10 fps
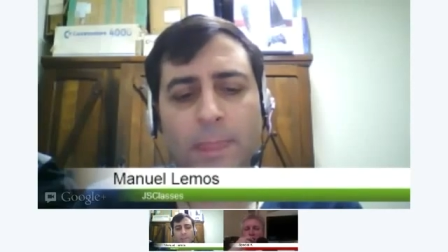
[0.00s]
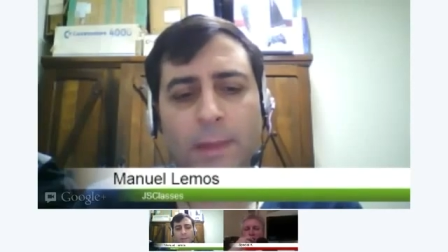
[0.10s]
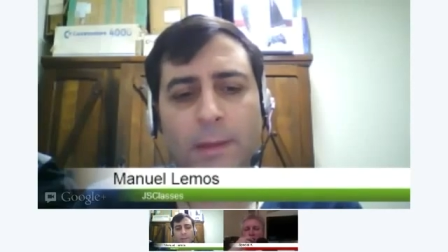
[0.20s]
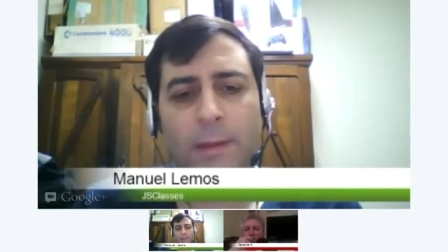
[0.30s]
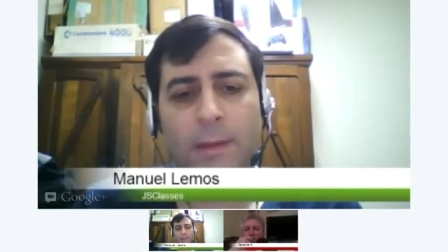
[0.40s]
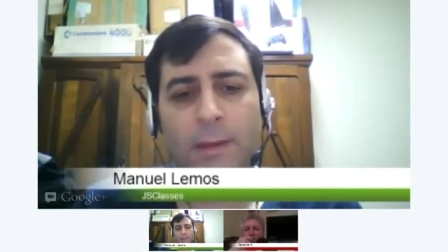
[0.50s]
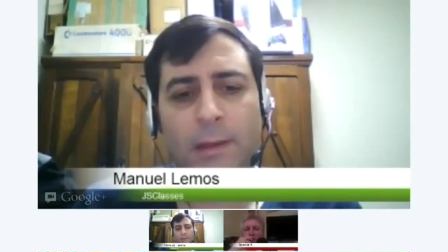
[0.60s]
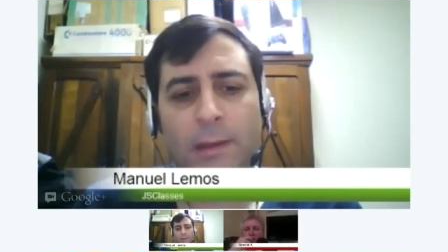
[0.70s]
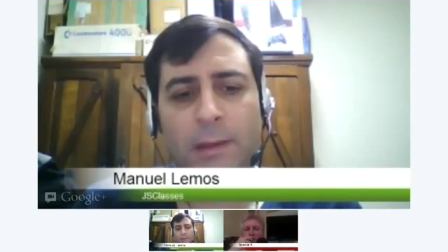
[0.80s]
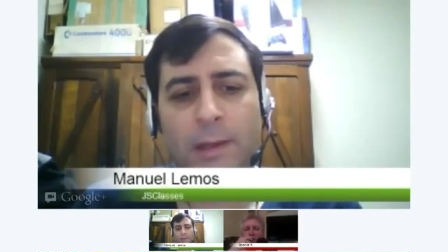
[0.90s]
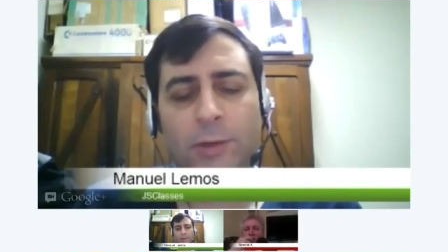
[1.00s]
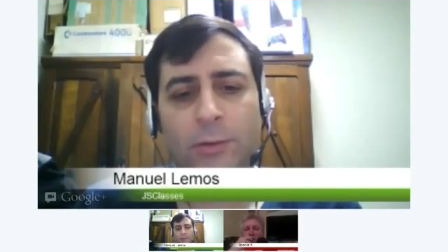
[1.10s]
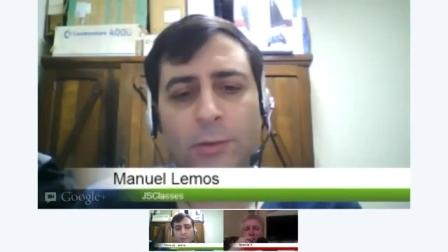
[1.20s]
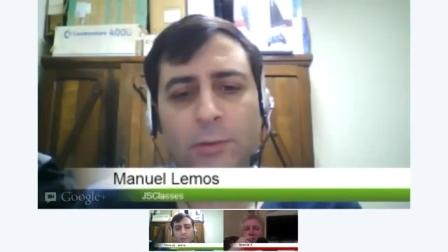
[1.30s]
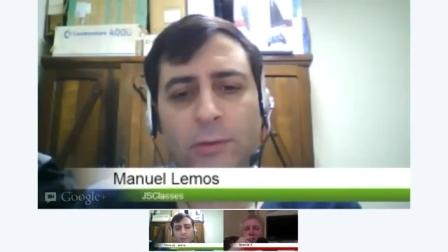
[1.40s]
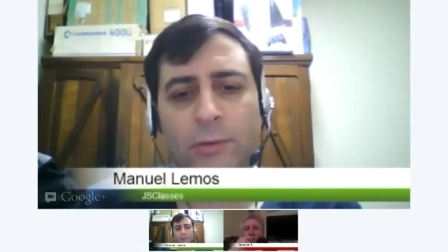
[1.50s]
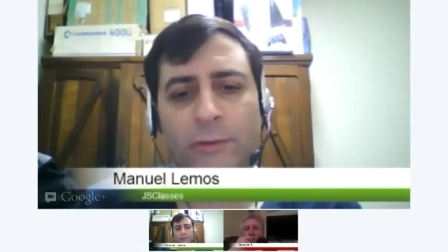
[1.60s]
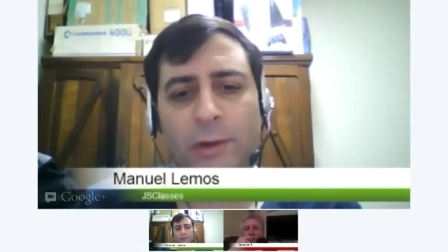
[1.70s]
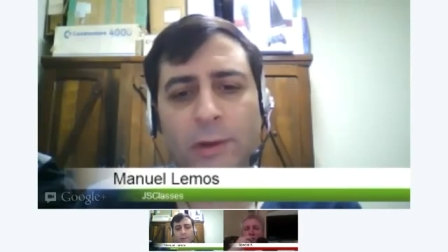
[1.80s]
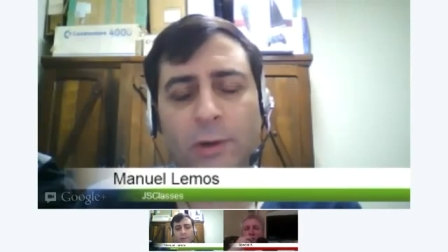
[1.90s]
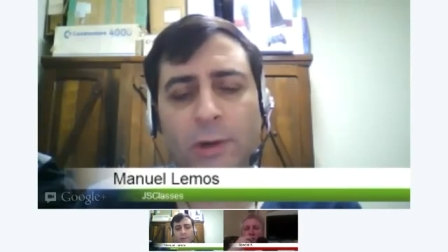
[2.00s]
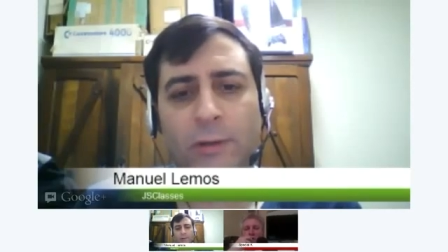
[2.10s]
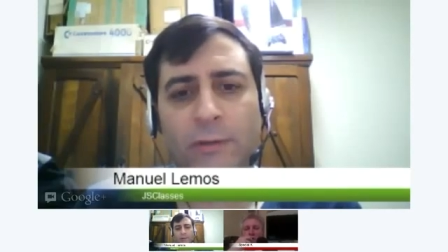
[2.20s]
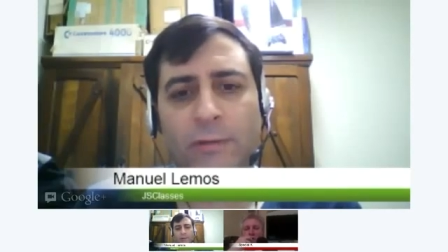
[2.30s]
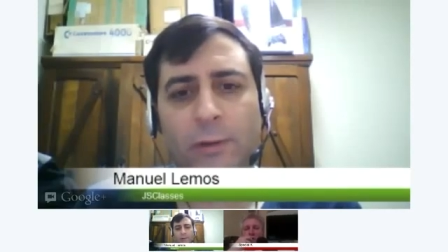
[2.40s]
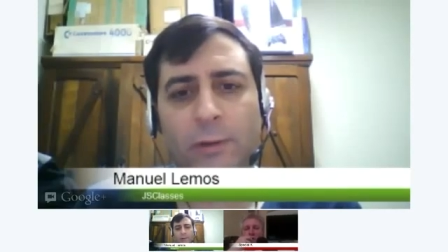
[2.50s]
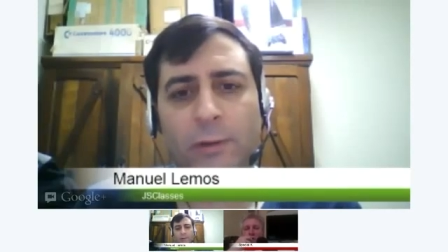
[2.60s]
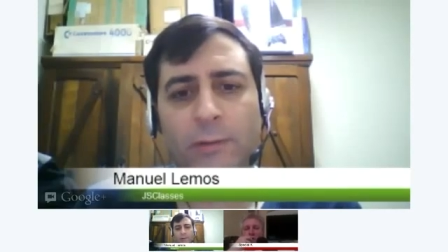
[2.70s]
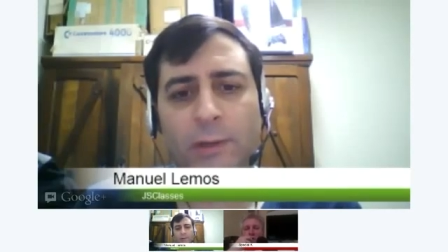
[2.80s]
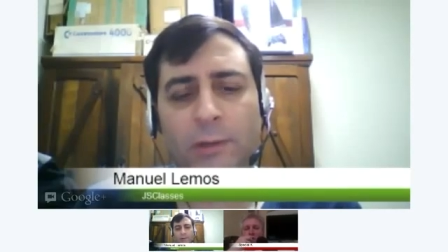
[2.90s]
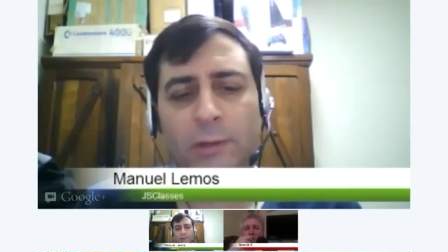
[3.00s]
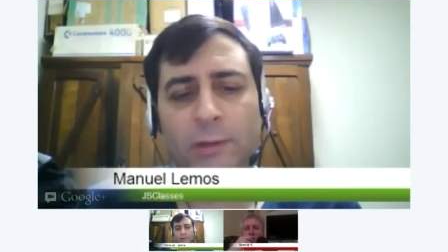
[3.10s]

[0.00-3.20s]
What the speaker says: let you define the order of loading, but